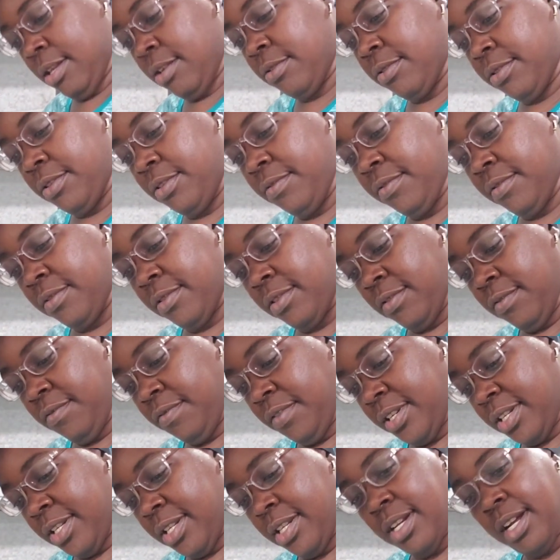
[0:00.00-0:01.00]
Oh, you you
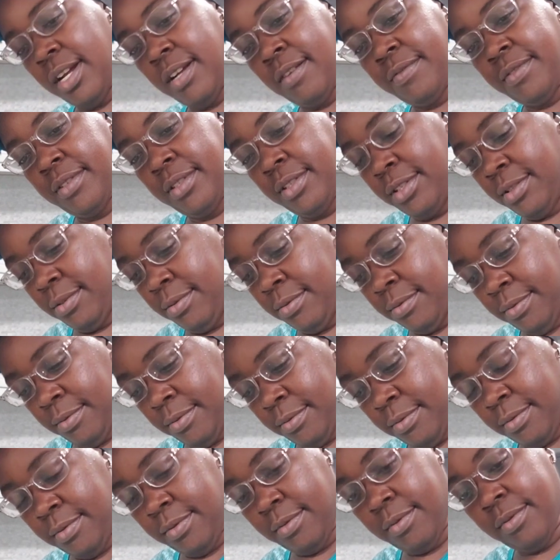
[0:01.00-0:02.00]
finna get off here too.
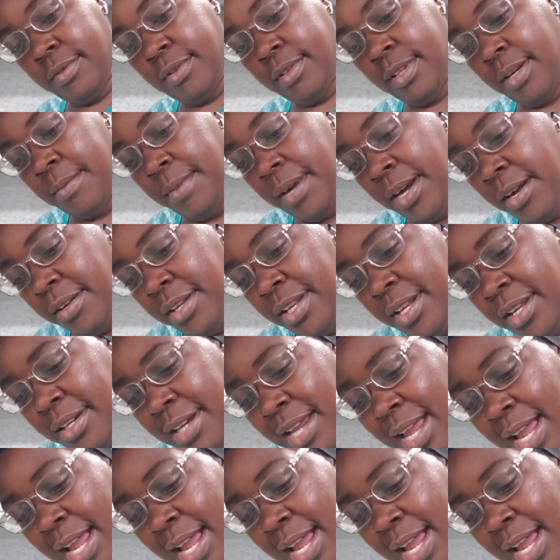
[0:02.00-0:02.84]
Come on here